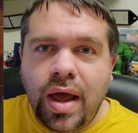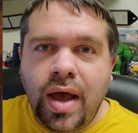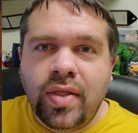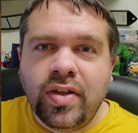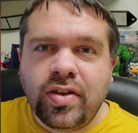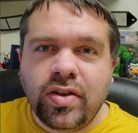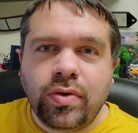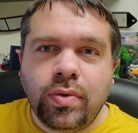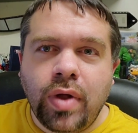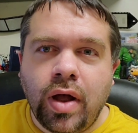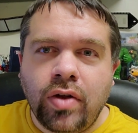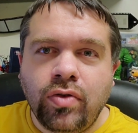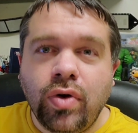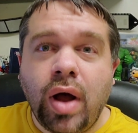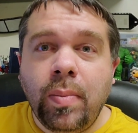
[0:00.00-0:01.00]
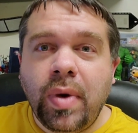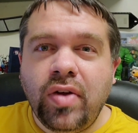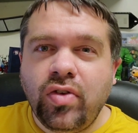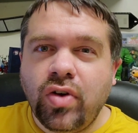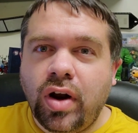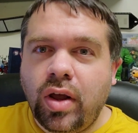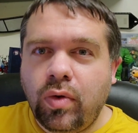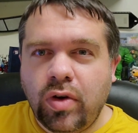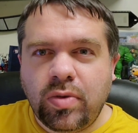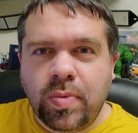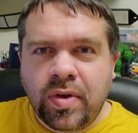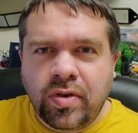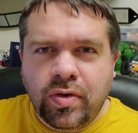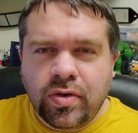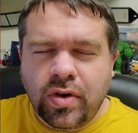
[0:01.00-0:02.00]
And this is drawn by Johnny
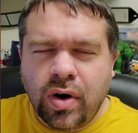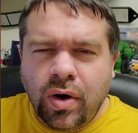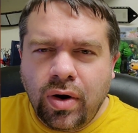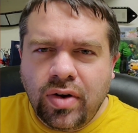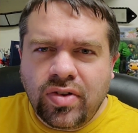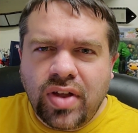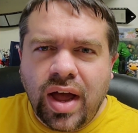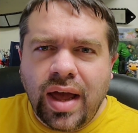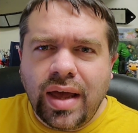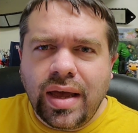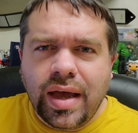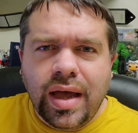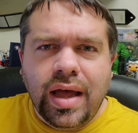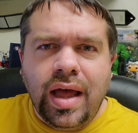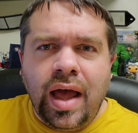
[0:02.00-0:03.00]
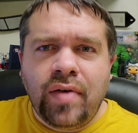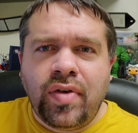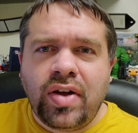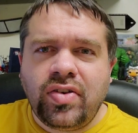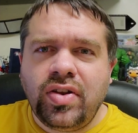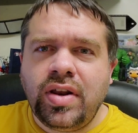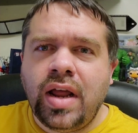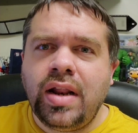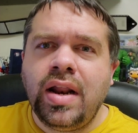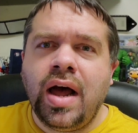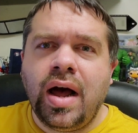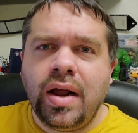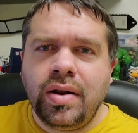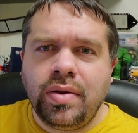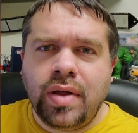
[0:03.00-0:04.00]
Christmas, who's an artist I have actually
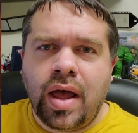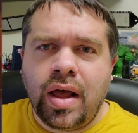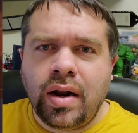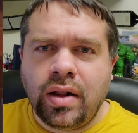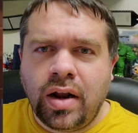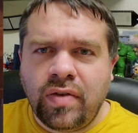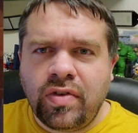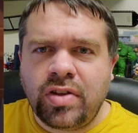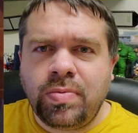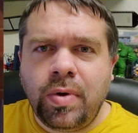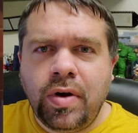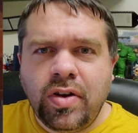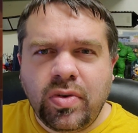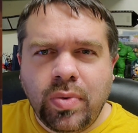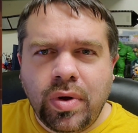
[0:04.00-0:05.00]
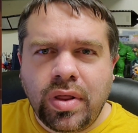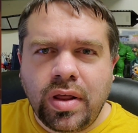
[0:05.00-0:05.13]
not had a lot of experience with.